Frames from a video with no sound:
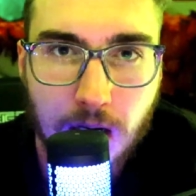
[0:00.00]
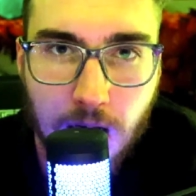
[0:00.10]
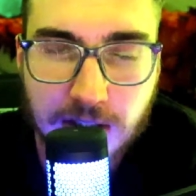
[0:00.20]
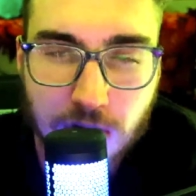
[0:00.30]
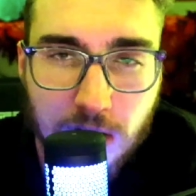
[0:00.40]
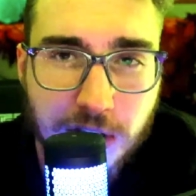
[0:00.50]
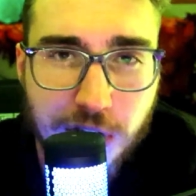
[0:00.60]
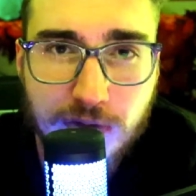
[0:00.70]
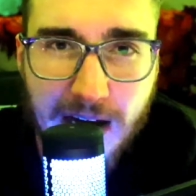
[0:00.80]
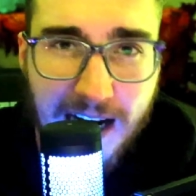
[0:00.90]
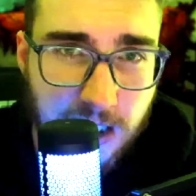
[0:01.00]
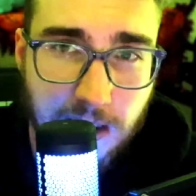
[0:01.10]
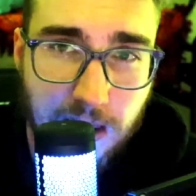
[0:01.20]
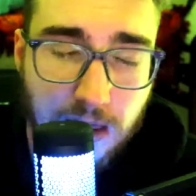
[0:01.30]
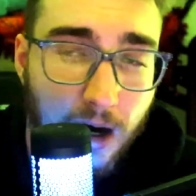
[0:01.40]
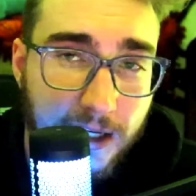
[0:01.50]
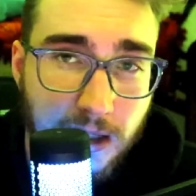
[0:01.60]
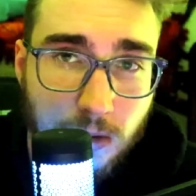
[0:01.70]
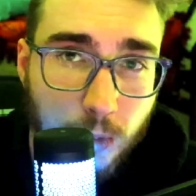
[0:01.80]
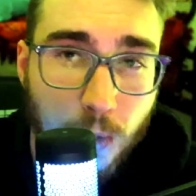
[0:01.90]
As long as you've actually thought
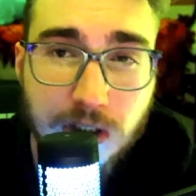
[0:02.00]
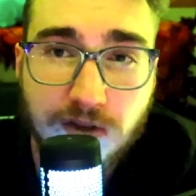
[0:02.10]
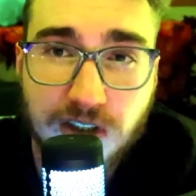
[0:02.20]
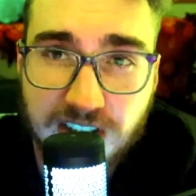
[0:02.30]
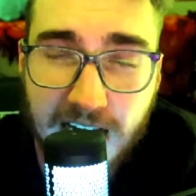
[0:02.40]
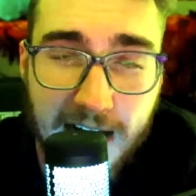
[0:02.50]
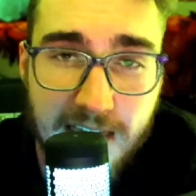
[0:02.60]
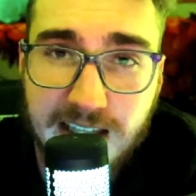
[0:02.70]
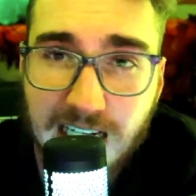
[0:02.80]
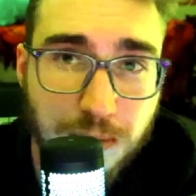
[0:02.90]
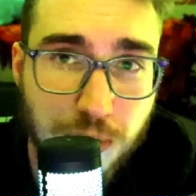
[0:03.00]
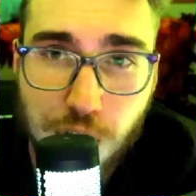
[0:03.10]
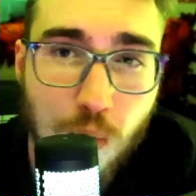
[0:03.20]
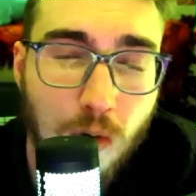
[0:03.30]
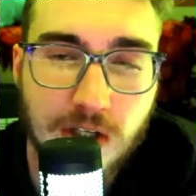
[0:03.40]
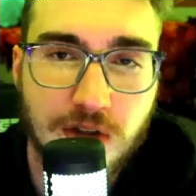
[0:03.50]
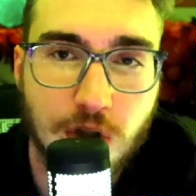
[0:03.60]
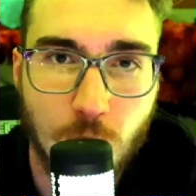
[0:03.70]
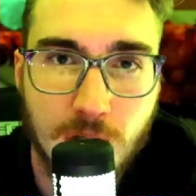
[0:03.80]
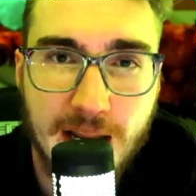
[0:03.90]
it through and you've decided that that's what you want to
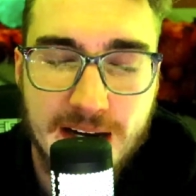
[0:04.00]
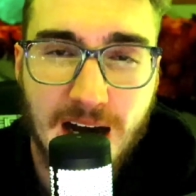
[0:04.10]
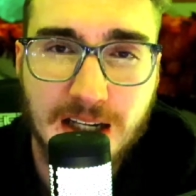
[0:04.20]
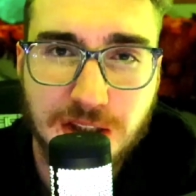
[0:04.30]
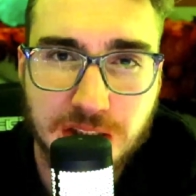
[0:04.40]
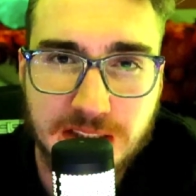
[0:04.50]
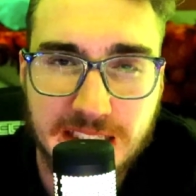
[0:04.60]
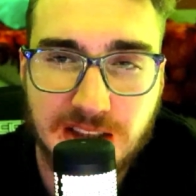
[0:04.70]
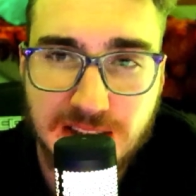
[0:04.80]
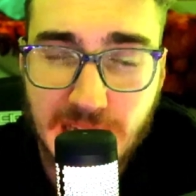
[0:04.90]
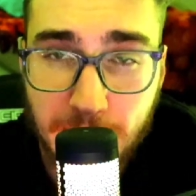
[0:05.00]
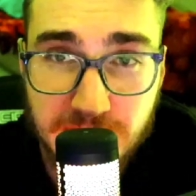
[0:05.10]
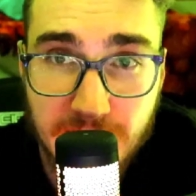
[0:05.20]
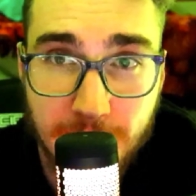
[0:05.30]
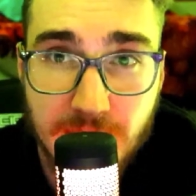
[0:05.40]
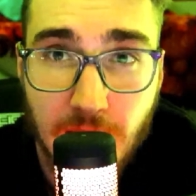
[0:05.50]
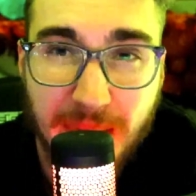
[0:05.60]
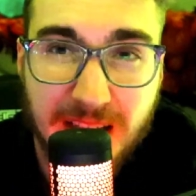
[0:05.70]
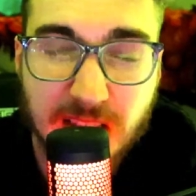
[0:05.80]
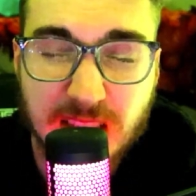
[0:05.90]
do, not just accept it
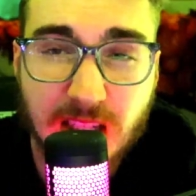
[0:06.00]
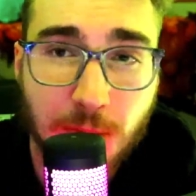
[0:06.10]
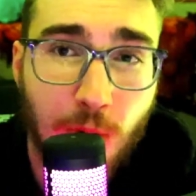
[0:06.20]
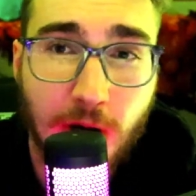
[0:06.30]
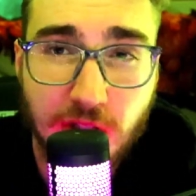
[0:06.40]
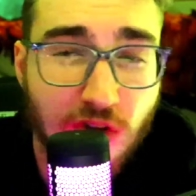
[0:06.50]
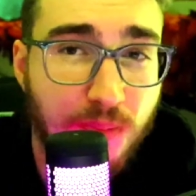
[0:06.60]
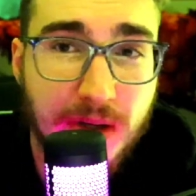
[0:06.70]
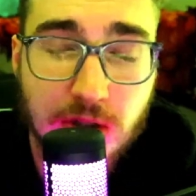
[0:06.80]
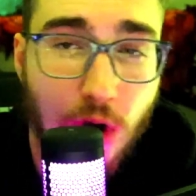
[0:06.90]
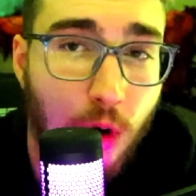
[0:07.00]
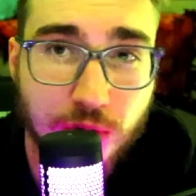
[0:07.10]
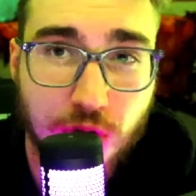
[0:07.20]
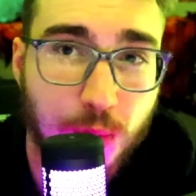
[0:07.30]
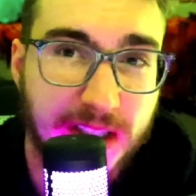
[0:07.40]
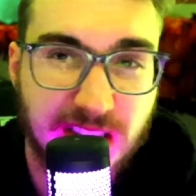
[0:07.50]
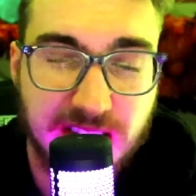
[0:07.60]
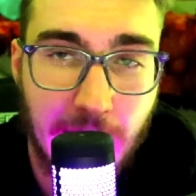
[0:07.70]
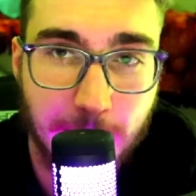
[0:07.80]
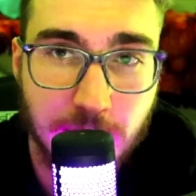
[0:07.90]
because it's what you've been told to
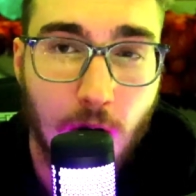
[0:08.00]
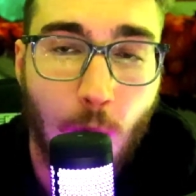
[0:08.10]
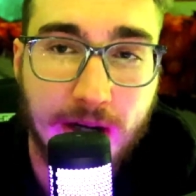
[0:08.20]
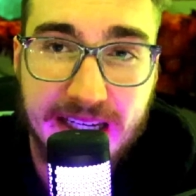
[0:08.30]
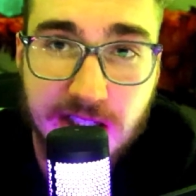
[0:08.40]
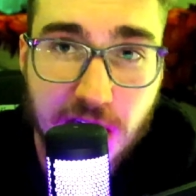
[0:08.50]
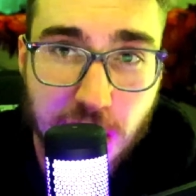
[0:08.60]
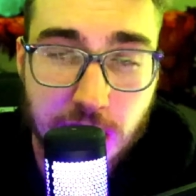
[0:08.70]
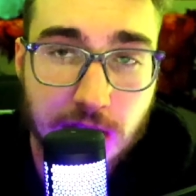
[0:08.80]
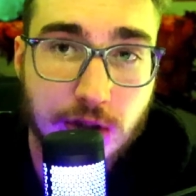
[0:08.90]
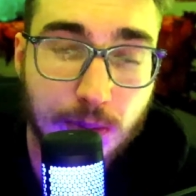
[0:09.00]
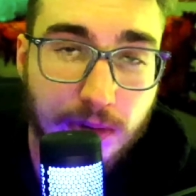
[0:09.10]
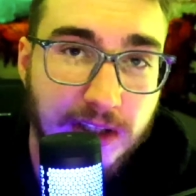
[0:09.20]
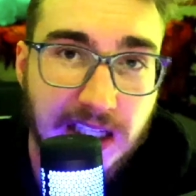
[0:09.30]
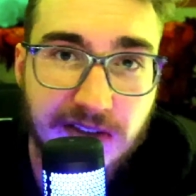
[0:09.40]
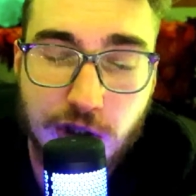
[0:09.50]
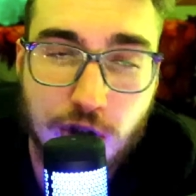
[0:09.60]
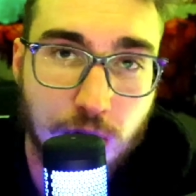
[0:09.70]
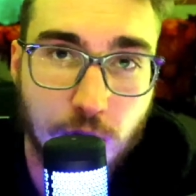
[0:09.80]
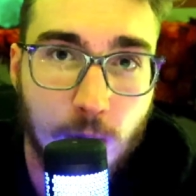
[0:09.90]
accept or conditioned to believe is
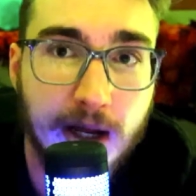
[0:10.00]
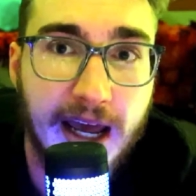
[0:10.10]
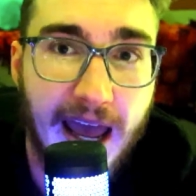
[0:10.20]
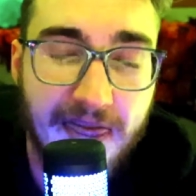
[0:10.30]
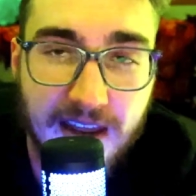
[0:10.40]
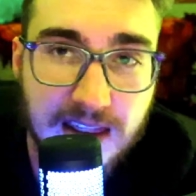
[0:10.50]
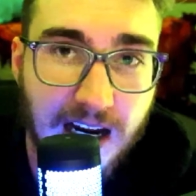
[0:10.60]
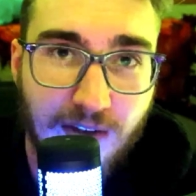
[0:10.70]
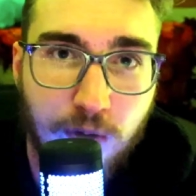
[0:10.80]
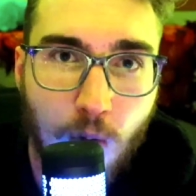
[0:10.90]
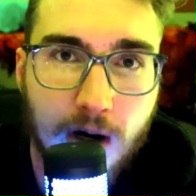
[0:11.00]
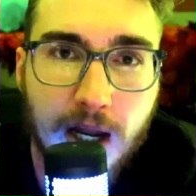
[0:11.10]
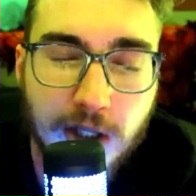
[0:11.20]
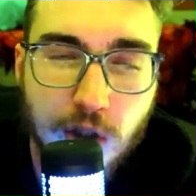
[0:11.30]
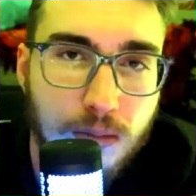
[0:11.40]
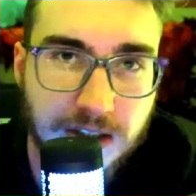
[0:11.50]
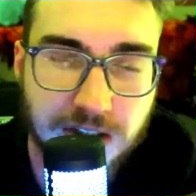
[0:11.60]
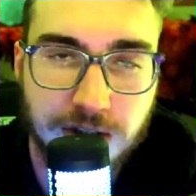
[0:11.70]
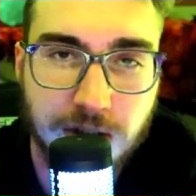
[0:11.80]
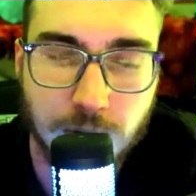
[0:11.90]
true, and then therefore you
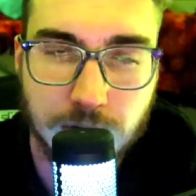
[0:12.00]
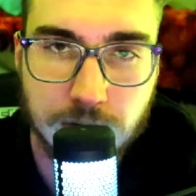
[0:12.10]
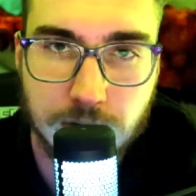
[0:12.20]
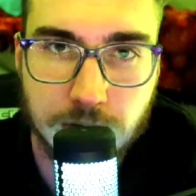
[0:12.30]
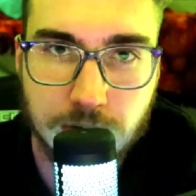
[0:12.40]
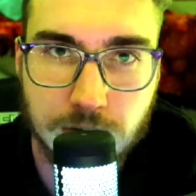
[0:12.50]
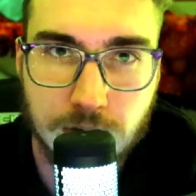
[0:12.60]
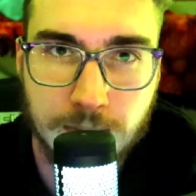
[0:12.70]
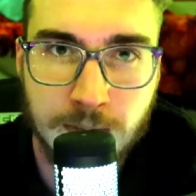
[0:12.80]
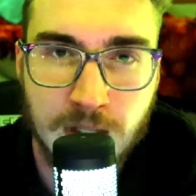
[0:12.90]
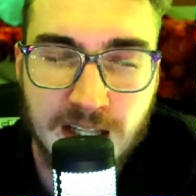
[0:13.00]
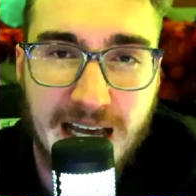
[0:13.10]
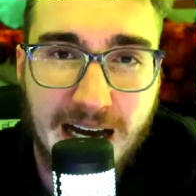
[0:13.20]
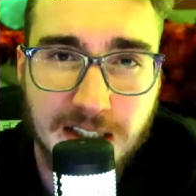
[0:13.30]
must do. That is